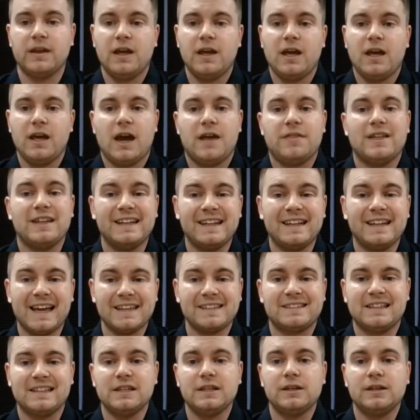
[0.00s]
And then
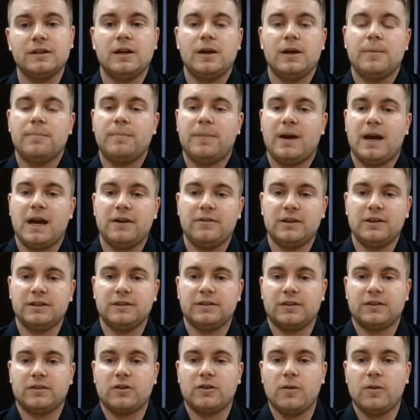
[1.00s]
lastly, pairing
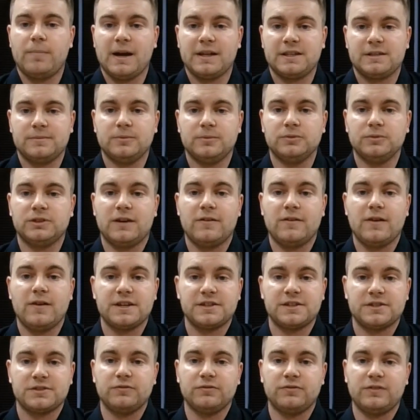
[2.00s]
the compatible
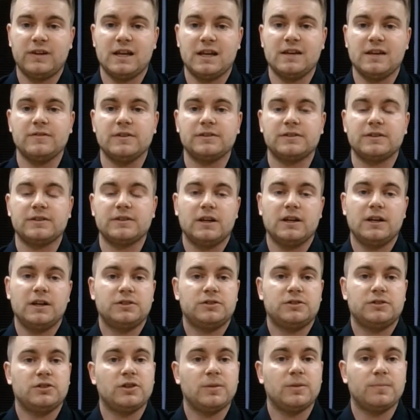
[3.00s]
directional flavours
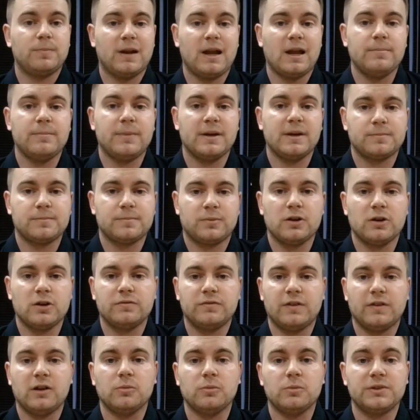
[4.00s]
to the plant-based
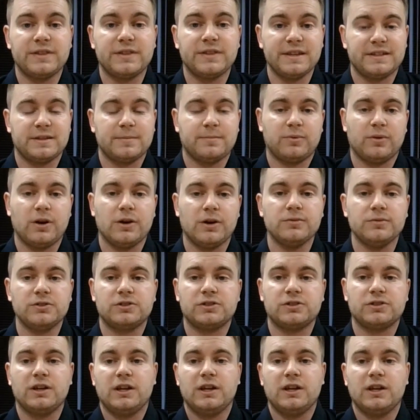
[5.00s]
profile with this
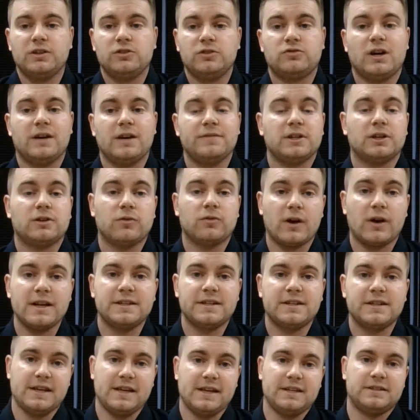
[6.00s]
approach drives a great
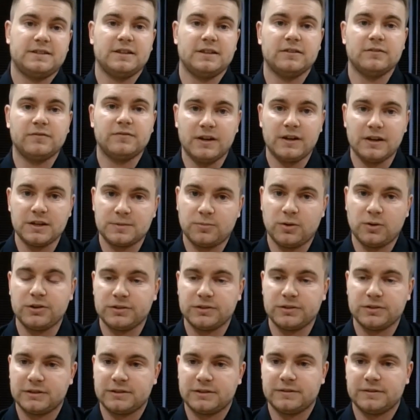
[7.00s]
tasting finished
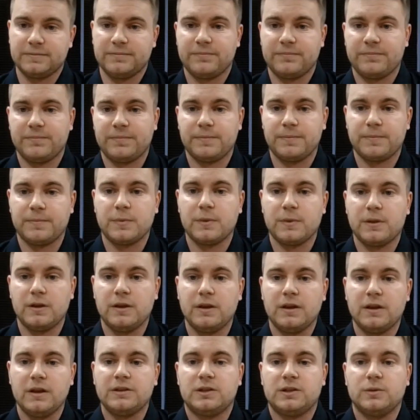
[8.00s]
product.
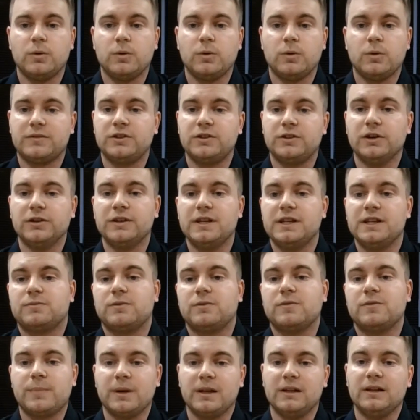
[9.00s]
So what we've done is
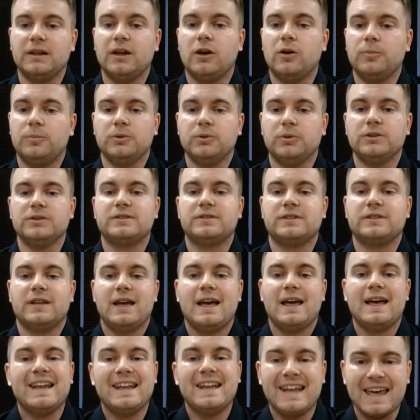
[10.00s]
we've built upwards,
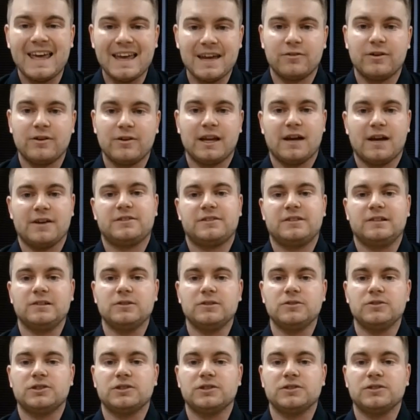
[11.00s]
layering our
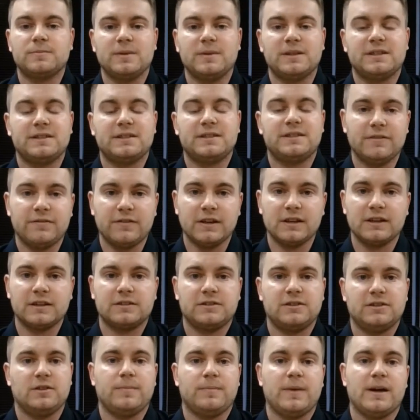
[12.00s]
solution specific
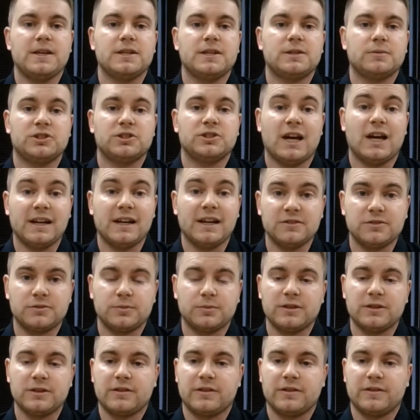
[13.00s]
to the base we're challenged
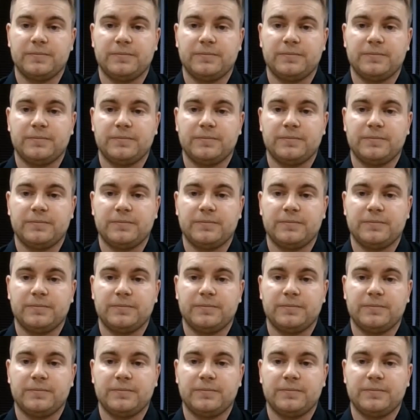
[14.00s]
with.